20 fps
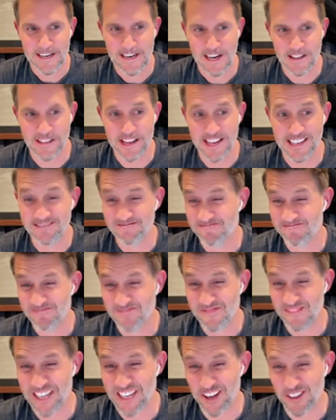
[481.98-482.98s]
And then
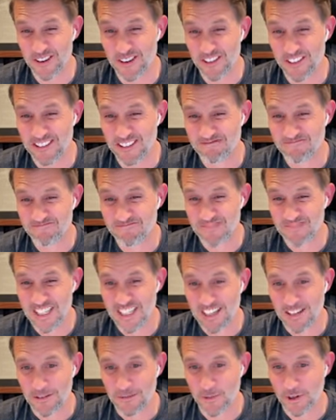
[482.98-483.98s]
the other
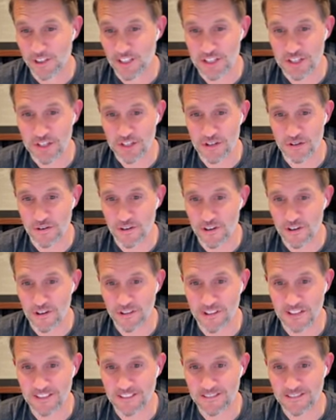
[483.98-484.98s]
really
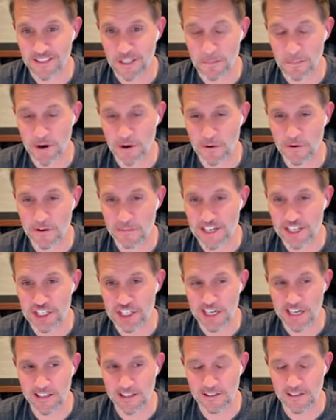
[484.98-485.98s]
strong component of my
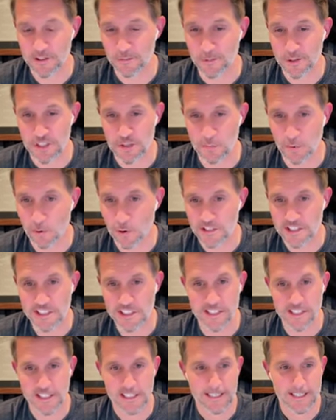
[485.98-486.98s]
childhood was
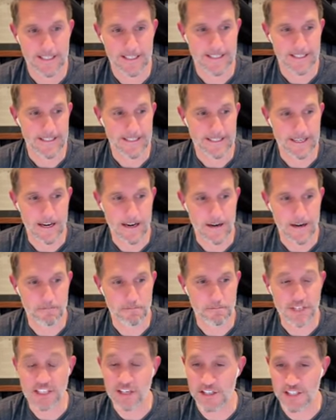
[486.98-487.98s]
sports.
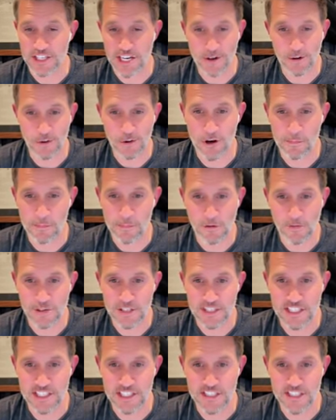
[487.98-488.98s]
Um, because I grew up
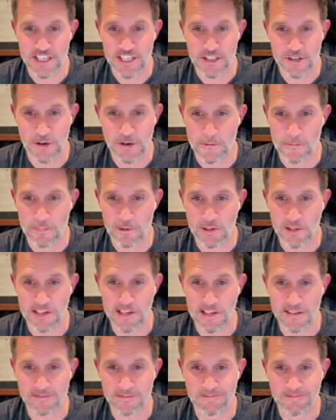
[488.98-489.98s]
overseas, I started
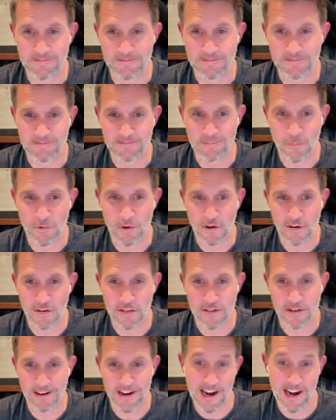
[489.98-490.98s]
playing
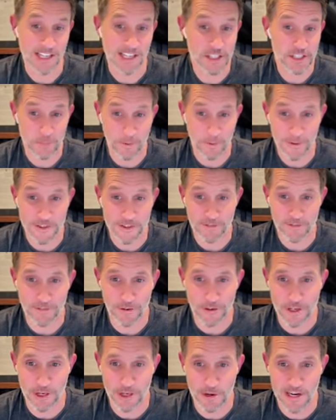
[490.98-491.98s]
odd sports
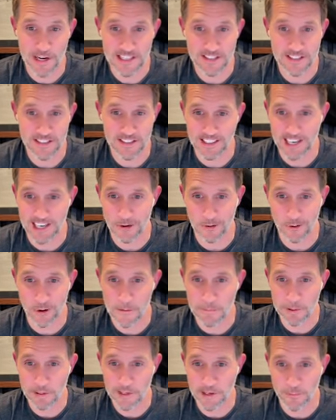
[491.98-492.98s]
for the US. Like I
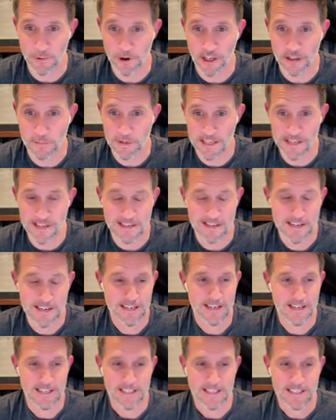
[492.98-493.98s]
grew up playing rugby,
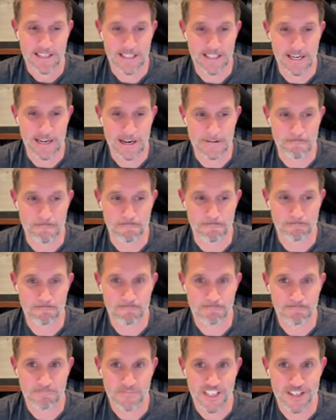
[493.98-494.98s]
mm-hmm. um,
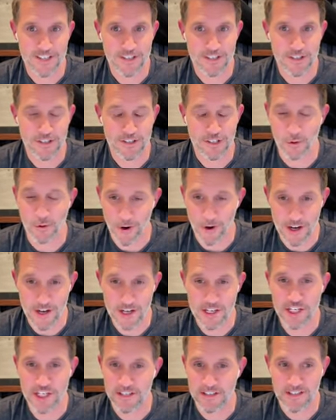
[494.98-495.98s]

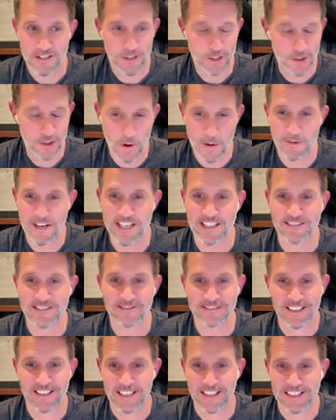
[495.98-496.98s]
squash,
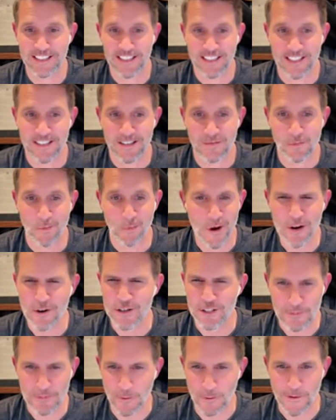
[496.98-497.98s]
swimming,
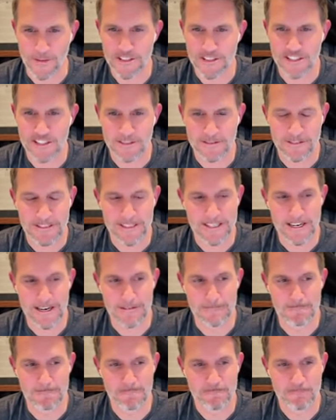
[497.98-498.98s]
weird sports,
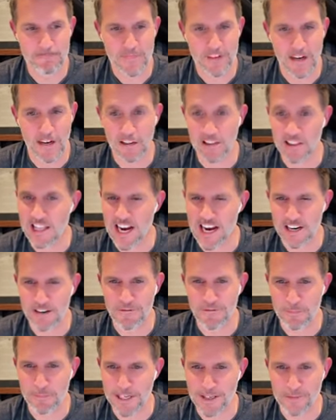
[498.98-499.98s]
um, a lot
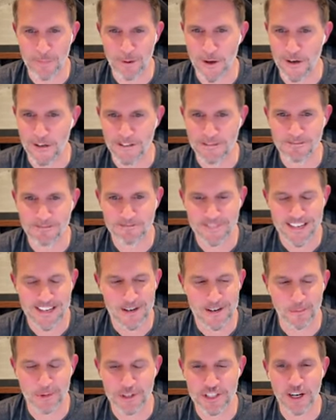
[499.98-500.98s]
of ping pong,
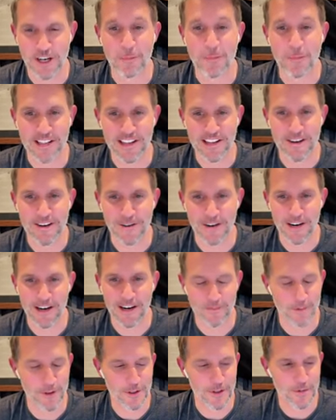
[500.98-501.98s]
which helped me later
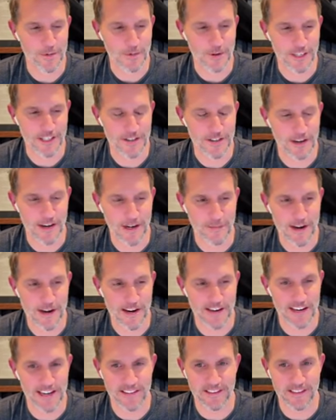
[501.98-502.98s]
on, which we could talk
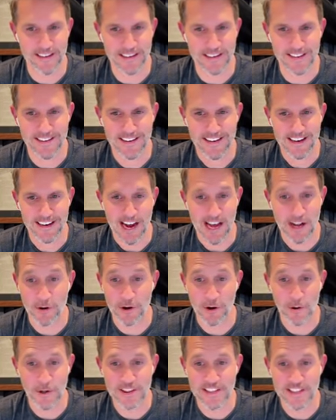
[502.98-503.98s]
about at the I
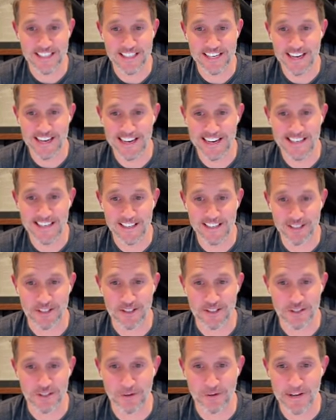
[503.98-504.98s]
don't know what the CAA does
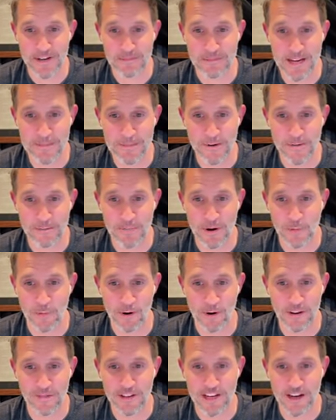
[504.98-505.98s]
to screen people, but
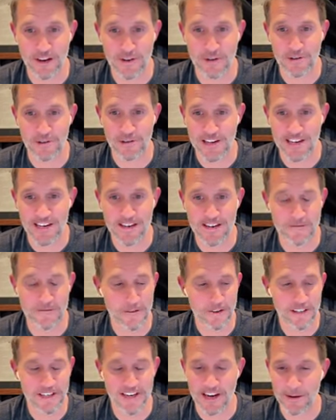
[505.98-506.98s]
one of the underlying
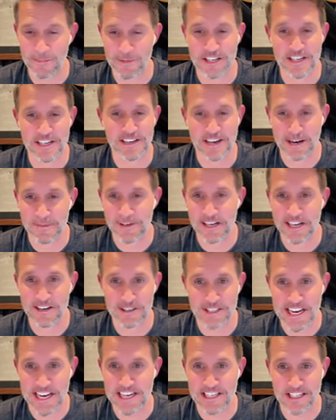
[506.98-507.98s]
common
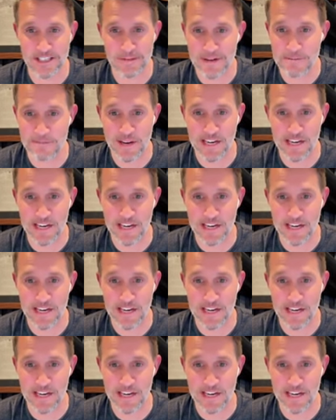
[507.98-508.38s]
denominators has to be